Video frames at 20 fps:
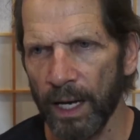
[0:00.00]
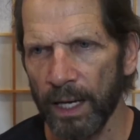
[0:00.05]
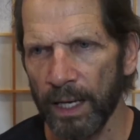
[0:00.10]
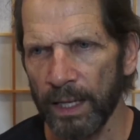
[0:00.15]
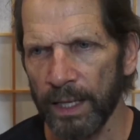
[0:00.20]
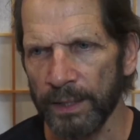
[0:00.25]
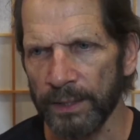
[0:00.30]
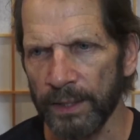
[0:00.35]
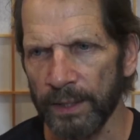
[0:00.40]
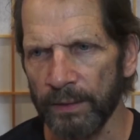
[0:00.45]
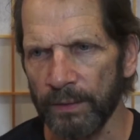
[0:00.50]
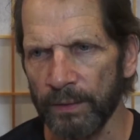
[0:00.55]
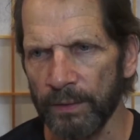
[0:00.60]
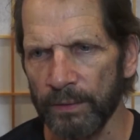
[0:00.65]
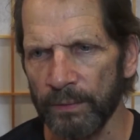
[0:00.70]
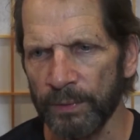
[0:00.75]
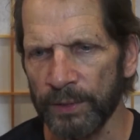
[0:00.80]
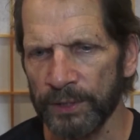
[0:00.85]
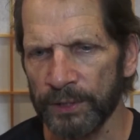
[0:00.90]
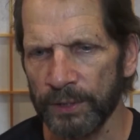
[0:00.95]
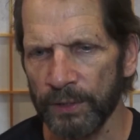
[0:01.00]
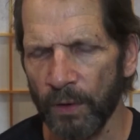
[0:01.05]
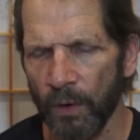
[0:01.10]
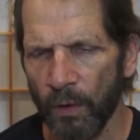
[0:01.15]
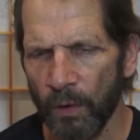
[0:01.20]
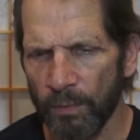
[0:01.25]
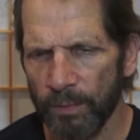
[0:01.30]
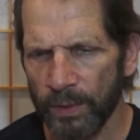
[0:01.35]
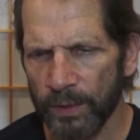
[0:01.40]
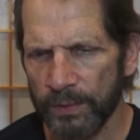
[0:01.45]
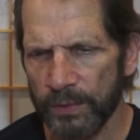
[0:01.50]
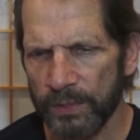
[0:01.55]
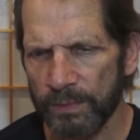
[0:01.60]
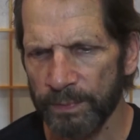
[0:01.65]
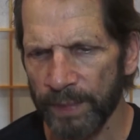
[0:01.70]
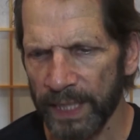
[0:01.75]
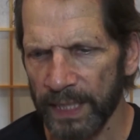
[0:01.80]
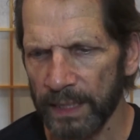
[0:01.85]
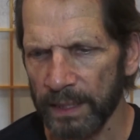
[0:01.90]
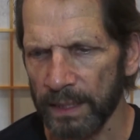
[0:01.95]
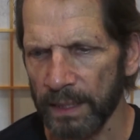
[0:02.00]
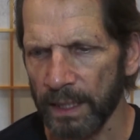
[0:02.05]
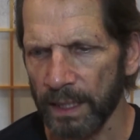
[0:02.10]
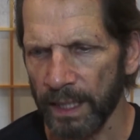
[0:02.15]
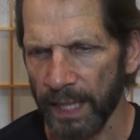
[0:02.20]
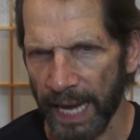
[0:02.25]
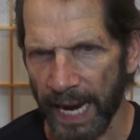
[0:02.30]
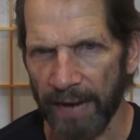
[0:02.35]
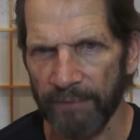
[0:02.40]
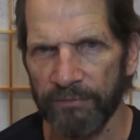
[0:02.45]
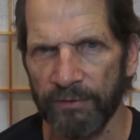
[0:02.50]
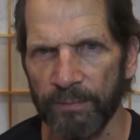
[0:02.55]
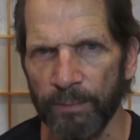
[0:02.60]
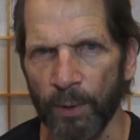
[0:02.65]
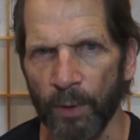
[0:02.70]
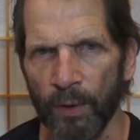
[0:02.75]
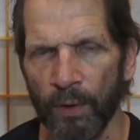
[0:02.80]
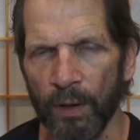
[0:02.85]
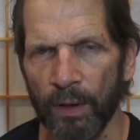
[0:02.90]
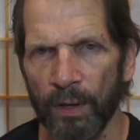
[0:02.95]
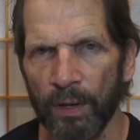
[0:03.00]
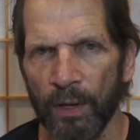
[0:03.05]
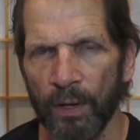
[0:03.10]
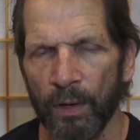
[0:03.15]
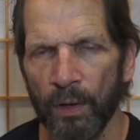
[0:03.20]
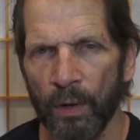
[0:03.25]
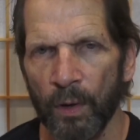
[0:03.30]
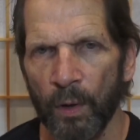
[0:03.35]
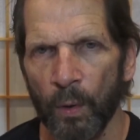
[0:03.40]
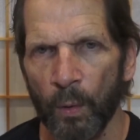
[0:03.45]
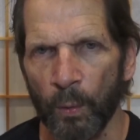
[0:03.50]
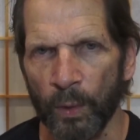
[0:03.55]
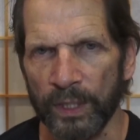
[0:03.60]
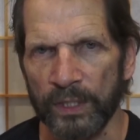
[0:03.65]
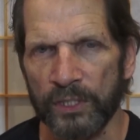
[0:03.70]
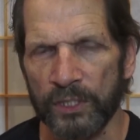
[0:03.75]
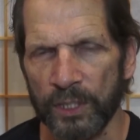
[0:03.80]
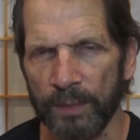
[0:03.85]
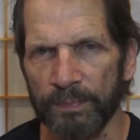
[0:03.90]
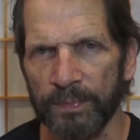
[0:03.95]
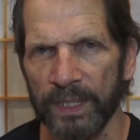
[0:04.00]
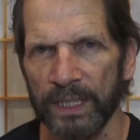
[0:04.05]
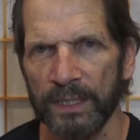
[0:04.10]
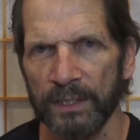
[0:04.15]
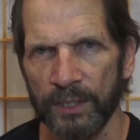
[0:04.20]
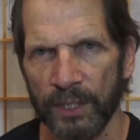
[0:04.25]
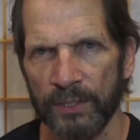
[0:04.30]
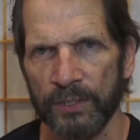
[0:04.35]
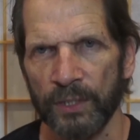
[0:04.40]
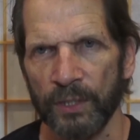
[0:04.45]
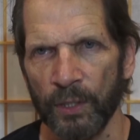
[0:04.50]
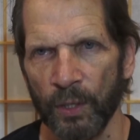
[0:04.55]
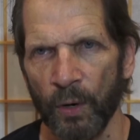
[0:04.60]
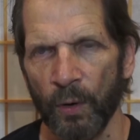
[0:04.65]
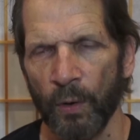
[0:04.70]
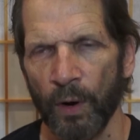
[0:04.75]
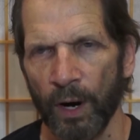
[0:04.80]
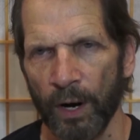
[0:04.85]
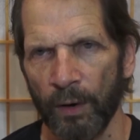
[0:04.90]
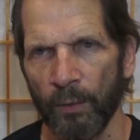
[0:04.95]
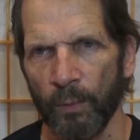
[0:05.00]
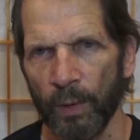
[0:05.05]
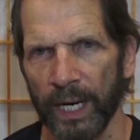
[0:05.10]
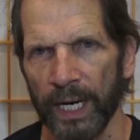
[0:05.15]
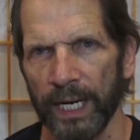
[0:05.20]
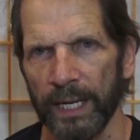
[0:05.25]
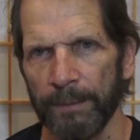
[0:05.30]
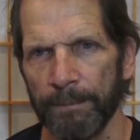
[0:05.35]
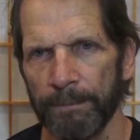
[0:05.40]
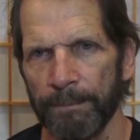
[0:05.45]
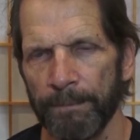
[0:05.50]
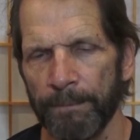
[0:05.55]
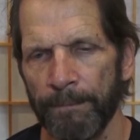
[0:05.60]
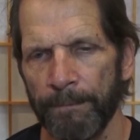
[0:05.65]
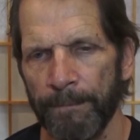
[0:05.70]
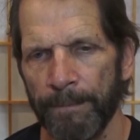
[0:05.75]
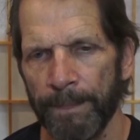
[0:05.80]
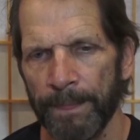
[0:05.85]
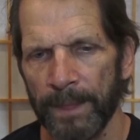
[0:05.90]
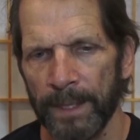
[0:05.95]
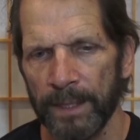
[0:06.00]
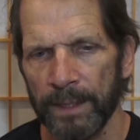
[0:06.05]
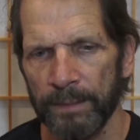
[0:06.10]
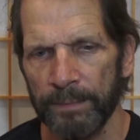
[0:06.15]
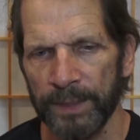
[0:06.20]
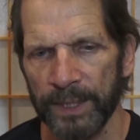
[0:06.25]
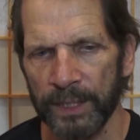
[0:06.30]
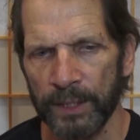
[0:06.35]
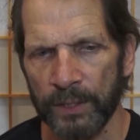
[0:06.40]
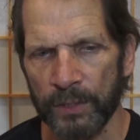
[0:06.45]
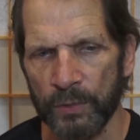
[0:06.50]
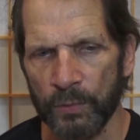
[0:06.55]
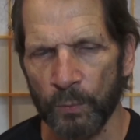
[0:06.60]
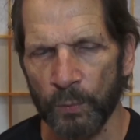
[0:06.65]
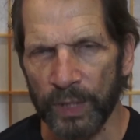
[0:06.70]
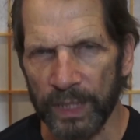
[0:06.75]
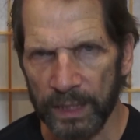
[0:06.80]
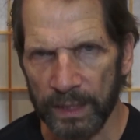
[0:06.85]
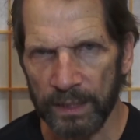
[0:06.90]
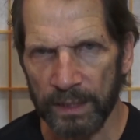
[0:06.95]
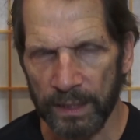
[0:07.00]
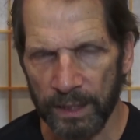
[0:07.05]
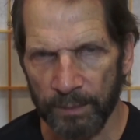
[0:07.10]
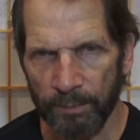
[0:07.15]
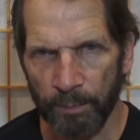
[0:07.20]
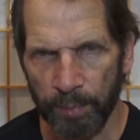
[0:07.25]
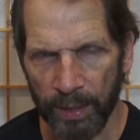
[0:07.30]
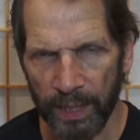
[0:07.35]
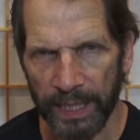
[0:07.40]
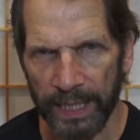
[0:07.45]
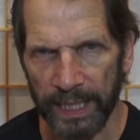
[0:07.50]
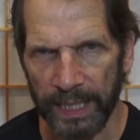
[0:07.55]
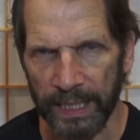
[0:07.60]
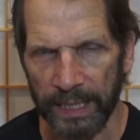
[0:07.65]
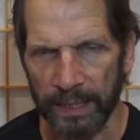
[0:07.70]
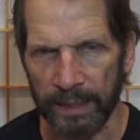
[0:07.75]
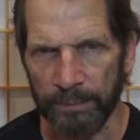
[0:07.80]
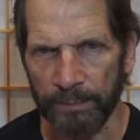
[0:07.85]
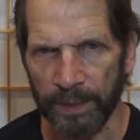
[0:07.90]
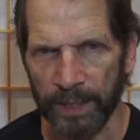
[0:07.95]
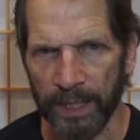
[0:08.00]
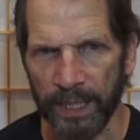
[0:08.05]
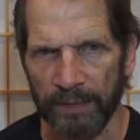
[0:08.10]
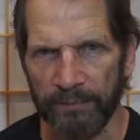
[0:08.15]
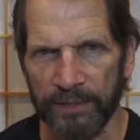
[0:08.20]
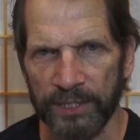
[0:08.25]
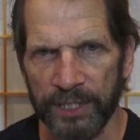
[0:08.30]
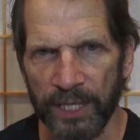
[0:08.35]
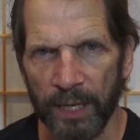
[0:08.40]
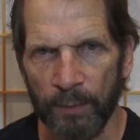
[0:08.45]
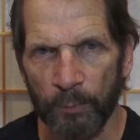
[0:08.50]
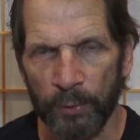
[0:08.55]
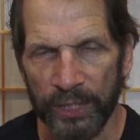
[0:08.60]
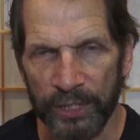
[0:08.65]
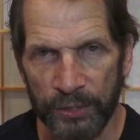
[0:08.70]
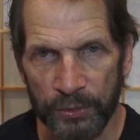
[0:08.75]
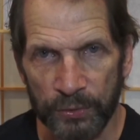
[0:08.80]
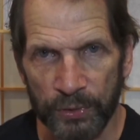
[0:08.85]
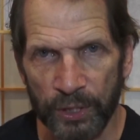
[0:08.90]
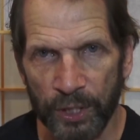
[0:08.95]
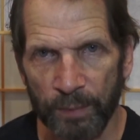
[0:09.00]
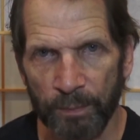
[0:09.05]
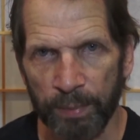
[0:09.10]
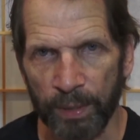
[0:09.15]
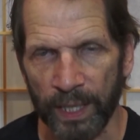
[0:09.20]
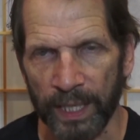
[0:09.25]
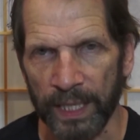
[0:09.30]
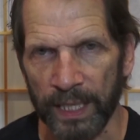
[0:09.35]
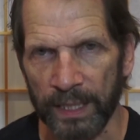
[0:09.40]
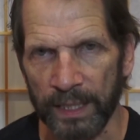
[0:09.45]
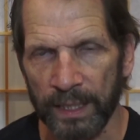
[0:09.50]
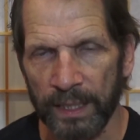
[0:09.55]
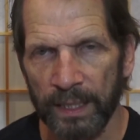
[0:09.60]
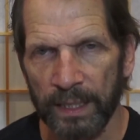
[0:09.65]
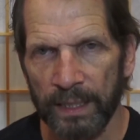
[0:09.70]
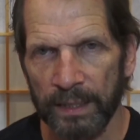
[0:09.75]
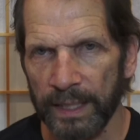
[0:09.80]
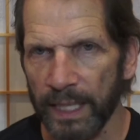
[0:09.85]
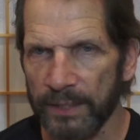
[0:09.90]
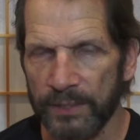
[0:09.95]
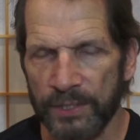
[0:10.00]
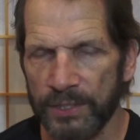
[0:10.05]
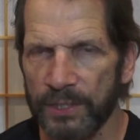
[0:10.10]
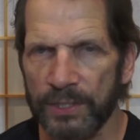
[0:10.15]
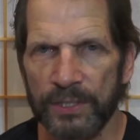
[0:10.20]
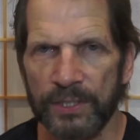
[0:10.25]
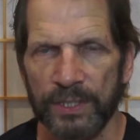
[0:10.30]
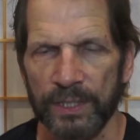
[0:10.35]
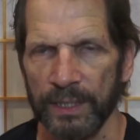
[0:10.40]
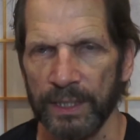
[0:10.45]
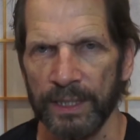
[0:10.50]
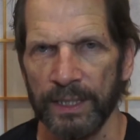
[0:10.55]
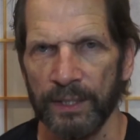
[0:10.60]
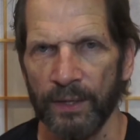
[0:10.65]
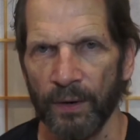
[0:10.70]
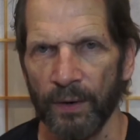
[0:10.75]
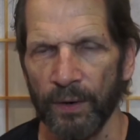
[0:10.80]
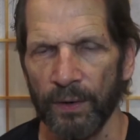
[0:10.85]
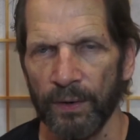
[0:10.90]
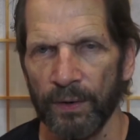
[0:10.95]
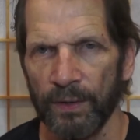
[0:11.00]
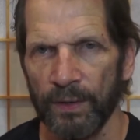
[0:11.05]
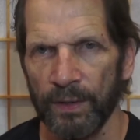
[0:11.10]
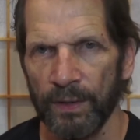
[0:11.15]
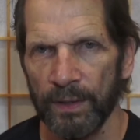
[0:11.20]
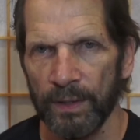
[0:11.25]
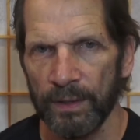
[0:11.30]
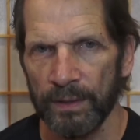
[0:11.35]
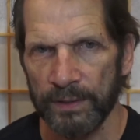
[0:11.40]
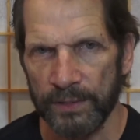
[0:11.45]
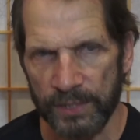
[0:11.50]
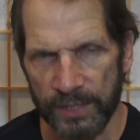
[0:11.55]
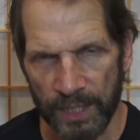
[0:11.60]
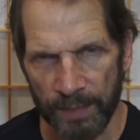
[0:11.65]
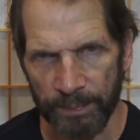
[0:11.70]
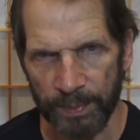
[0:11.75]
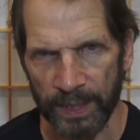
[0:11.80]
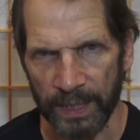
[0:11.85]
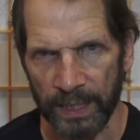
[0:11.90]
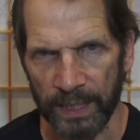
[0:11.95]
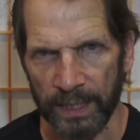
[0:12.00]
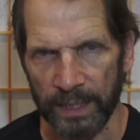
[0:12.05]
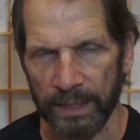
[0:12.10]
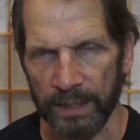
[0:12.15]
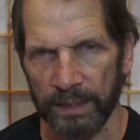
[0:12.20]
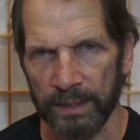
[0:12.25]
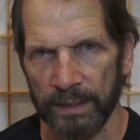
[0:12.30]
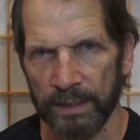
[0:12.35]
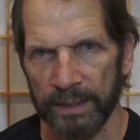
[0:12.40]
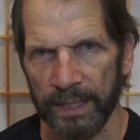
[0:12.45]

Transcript: It, we should almost make it laughable when something doesn't go our way because we can complain, but every time we do complain, that's just the ego stepping in.